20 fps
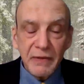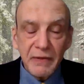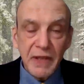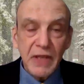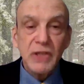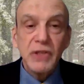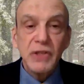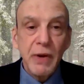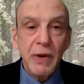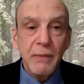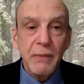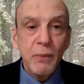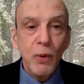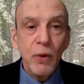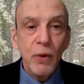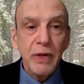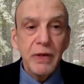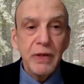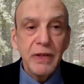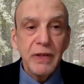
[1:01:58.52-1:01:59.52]
These are
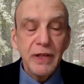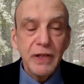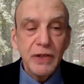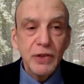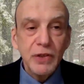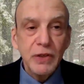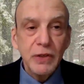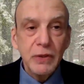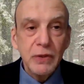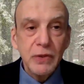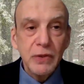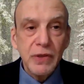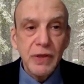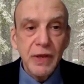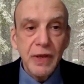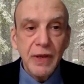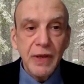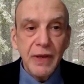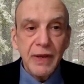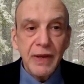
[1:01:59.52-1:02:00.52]
important issues.
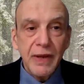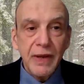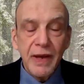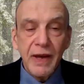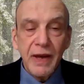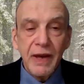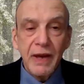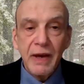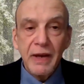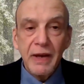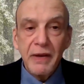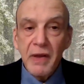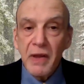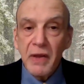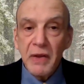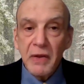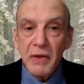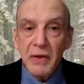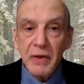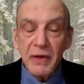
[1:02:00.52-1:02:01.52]

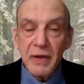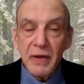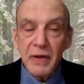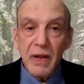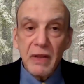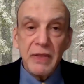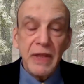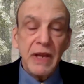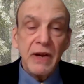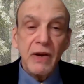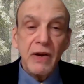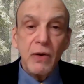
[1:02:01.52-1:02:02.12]
They